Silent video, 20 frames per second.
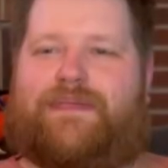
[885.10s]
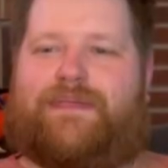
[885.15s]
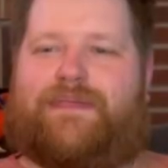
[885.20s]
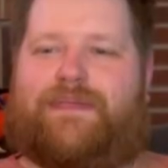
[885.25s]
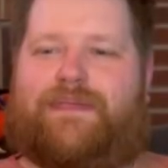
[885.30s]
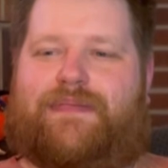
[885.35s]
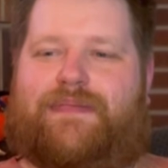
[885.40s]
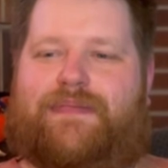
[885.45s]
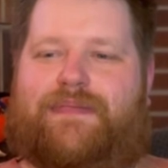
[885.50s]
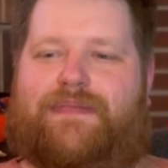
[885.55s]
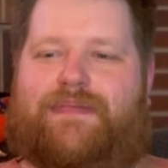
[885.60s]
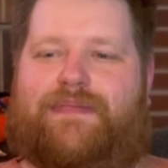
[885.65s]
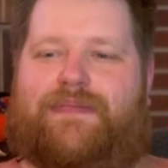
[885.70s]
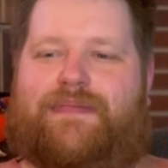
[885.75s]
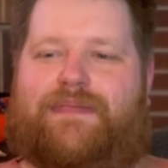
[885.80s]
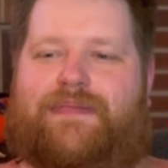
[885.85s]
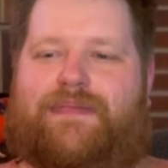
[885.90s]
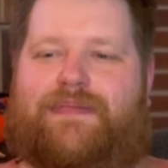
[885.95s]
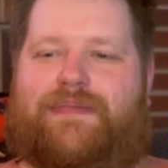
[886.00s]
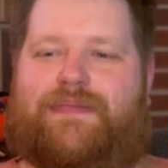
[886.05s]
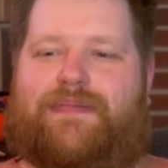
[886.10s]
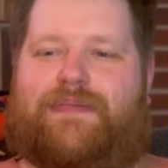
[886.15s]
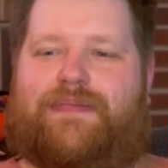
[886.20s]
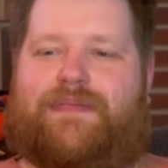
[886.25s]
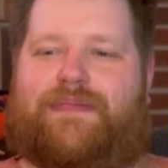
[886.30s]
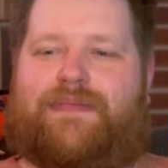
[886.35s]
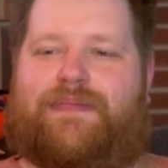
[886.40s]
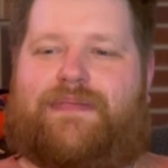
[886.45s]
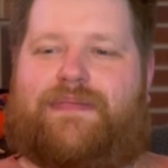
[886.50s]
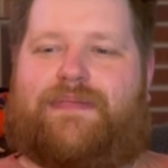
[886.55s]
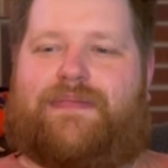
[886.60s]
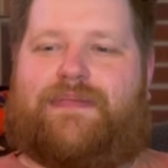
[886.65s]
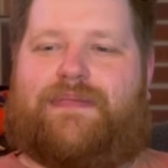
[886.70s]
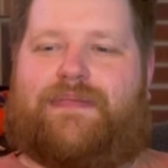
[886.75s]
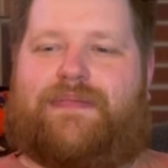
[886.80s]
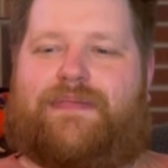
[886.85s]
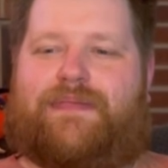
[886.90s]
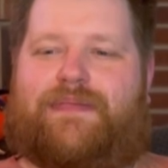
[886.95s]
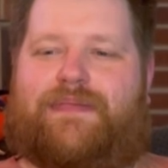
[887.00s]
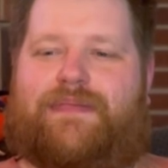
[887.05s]

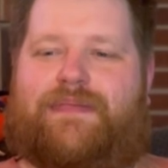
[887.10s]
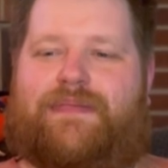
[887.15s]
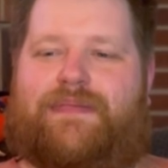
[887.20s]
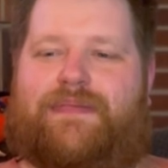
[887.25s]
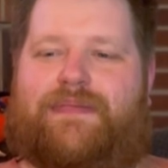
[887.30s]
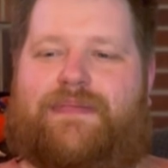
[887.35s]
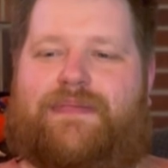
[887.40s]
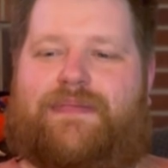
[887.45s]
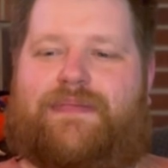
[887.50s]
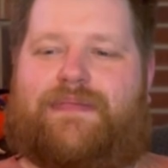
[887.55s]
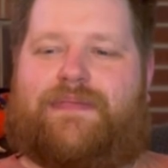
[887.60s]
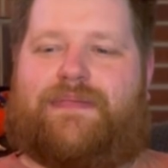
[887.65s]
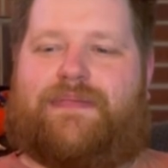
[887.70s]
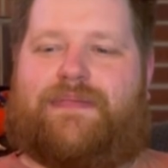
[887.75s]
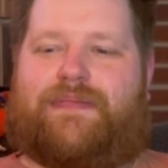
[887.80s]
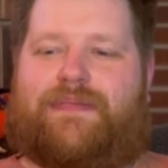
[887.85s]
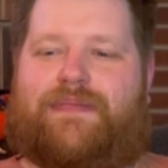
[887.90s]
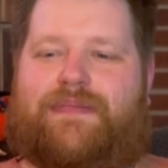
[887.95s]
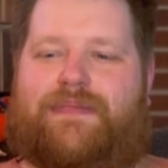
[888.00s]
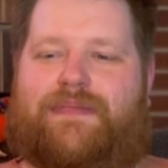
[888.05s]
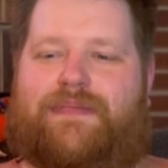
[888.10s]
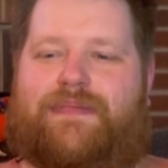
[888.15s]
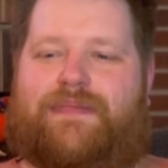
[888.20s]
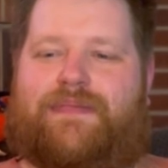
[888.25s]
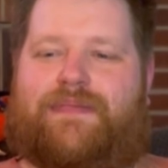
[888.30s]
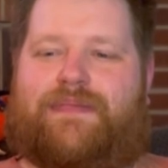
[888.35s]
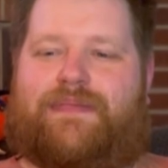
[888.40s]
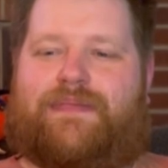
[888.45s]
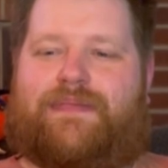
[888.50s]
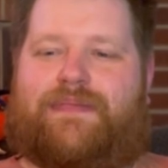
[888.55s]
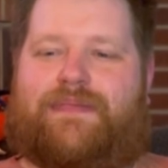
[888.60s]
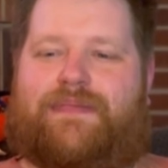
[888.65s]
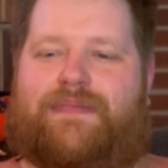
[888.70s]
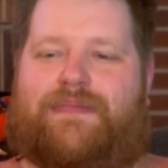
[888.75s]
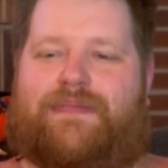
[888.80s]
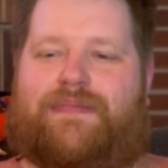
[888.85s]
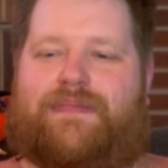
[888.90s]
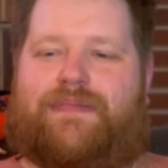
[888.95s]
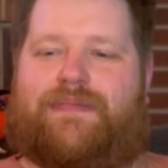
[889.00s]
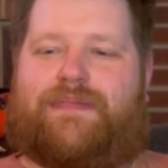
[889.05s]

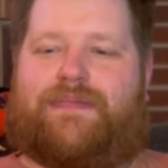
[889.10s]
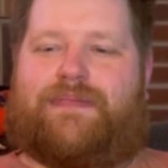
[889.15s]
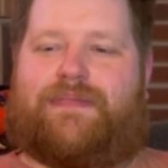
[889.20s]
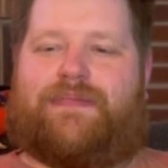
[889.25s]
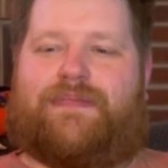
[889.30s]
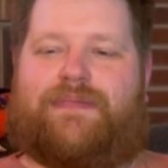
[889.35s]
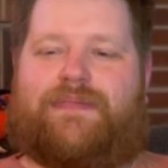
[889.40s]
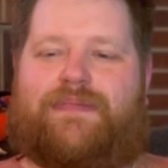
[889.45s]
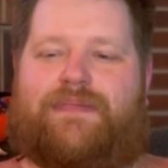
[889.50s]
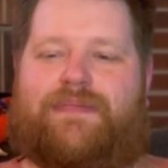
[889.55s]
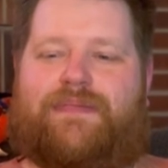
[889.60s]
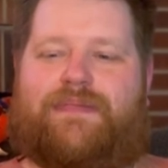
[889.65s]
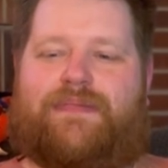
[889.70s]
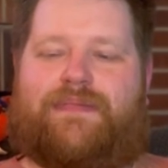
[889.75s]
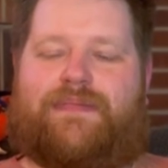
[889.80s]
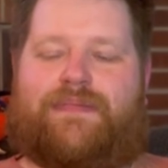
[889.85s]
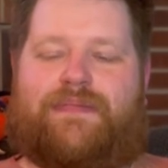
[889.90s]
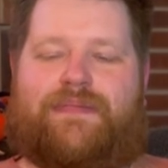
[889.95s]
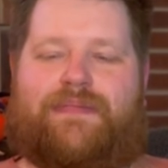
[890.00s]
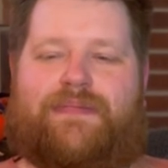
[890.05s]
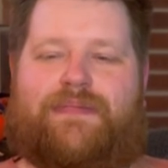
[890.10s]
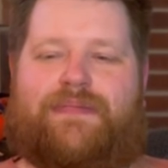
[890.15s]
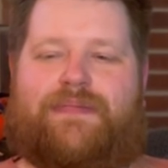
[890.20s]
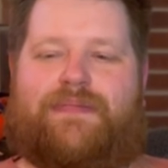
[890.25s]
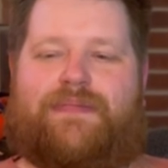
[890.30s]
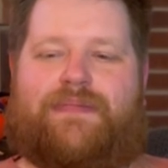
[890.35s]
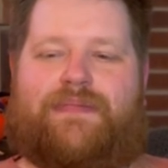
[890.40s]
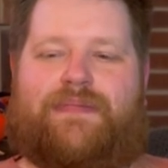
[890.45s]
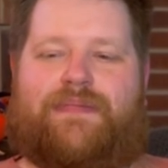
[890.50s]
No words are spoken by the person on screen.